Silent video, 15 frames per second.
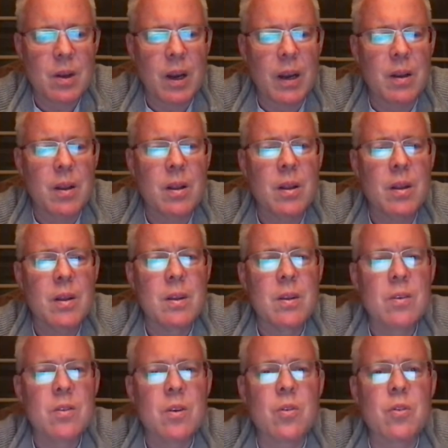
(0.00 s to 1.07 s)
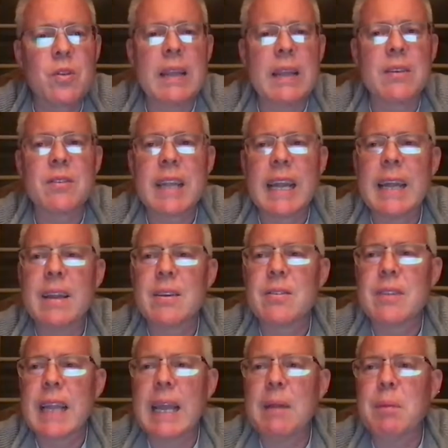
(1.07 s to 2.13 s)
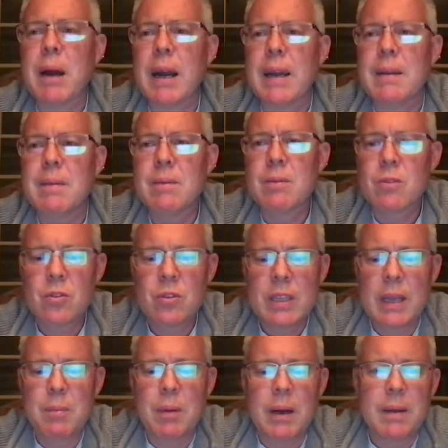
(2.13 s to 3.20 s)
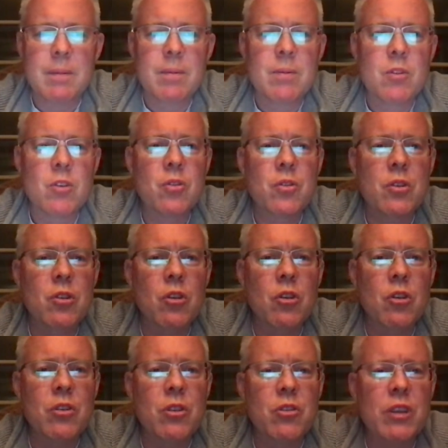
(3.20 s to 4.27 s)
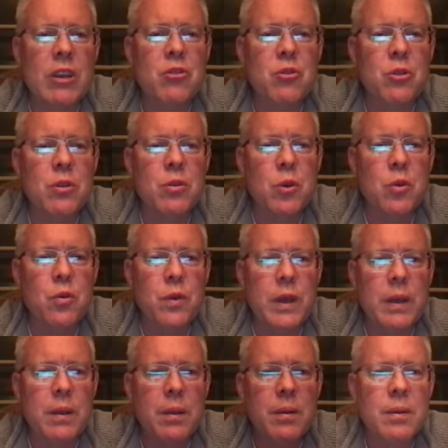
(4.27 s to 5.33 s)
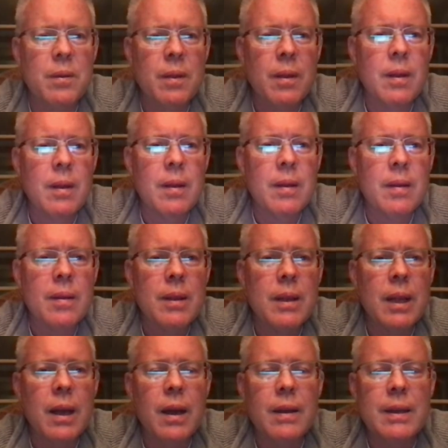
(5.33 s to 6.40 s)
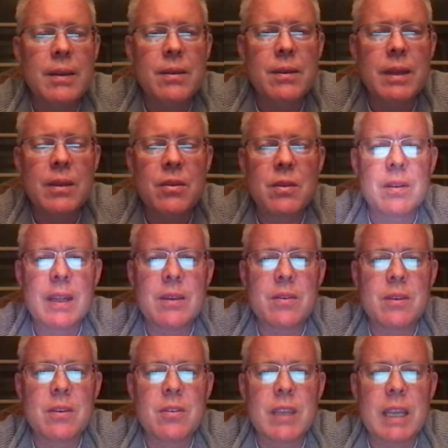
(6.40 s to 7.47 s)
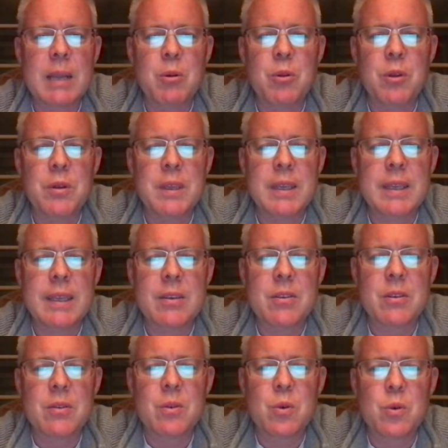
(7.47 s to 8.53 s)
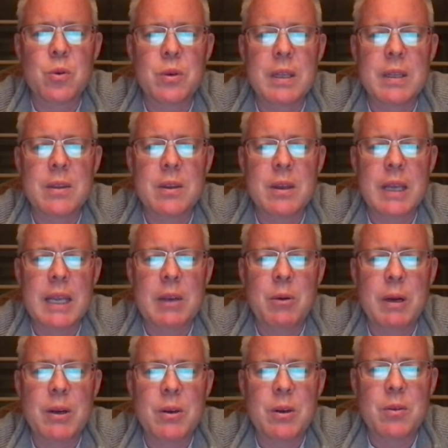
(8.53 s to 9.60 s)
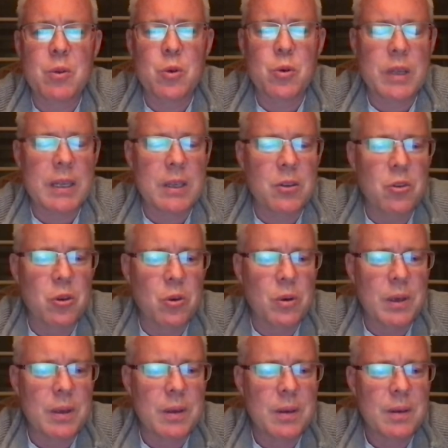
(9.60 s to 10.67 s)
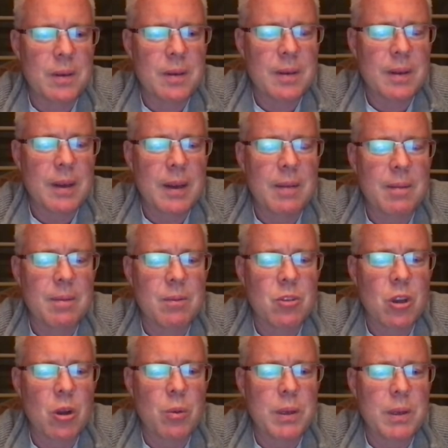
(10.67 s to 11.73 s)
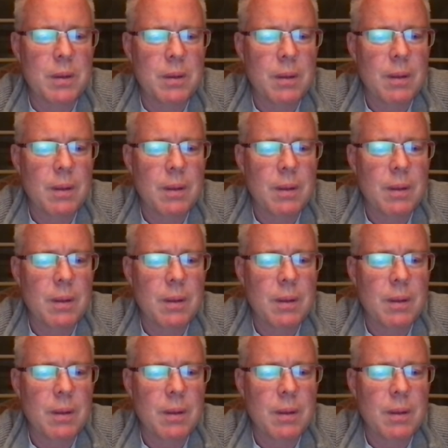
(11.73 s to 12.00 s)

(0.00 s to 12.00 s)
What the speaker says: All right. So stand by. Just as a gesture of good faith. Let's disable the DNS of you, the A record of your daddy Joey. Shall we?